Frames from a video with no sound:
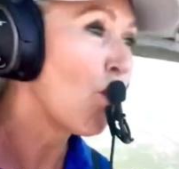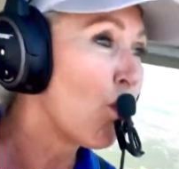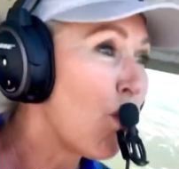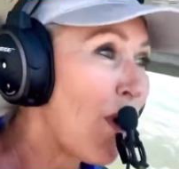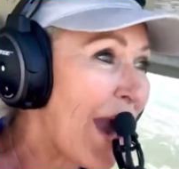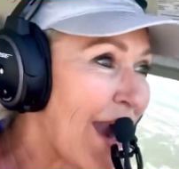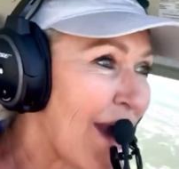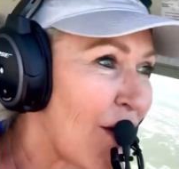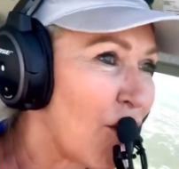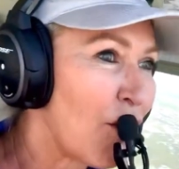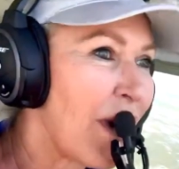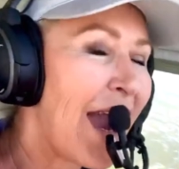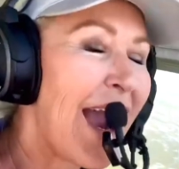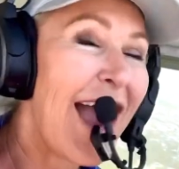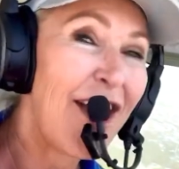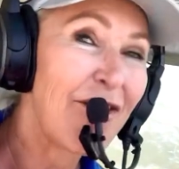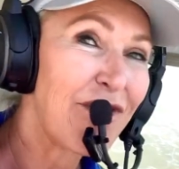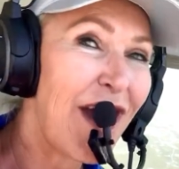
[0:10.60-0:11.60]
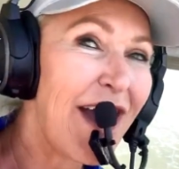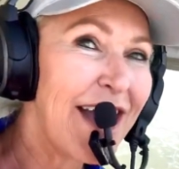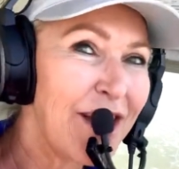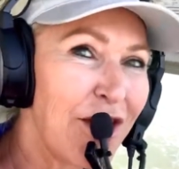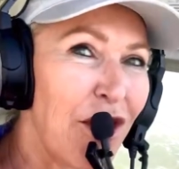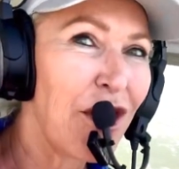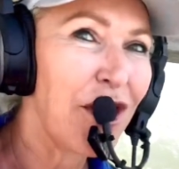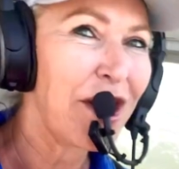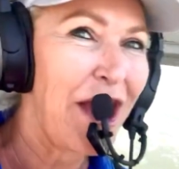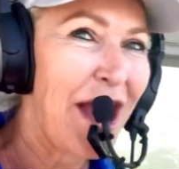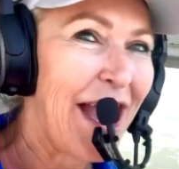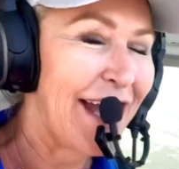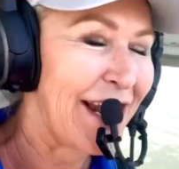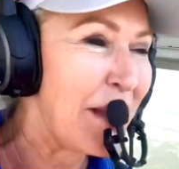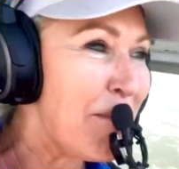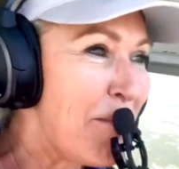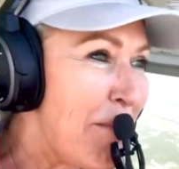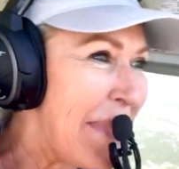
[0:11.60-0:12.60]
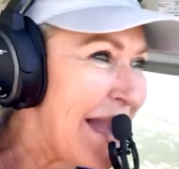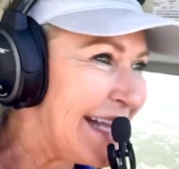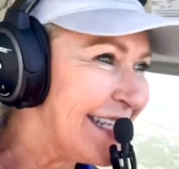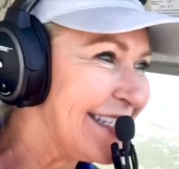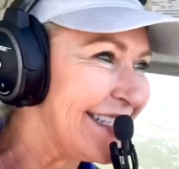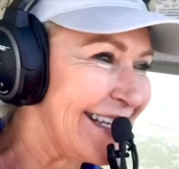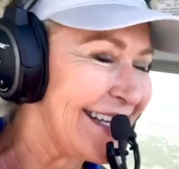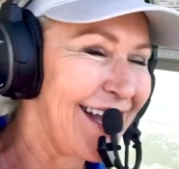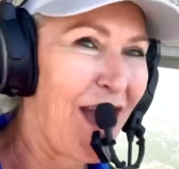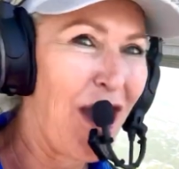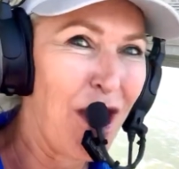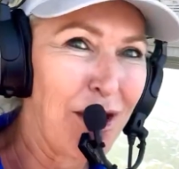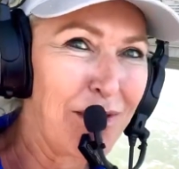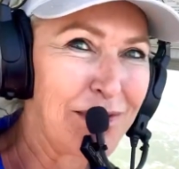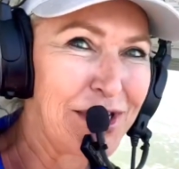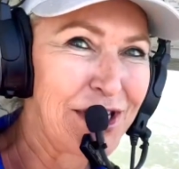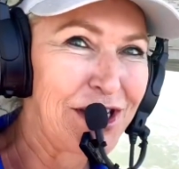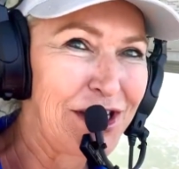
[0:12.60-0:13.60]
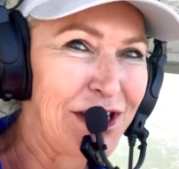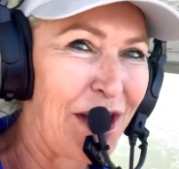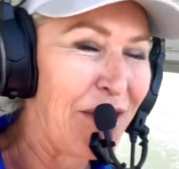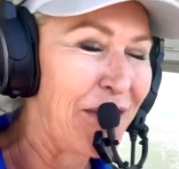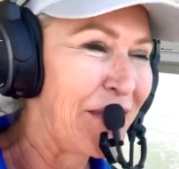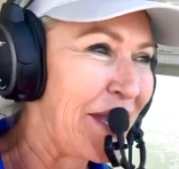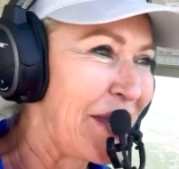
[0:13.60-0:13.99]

wow, have I got an amazing home to show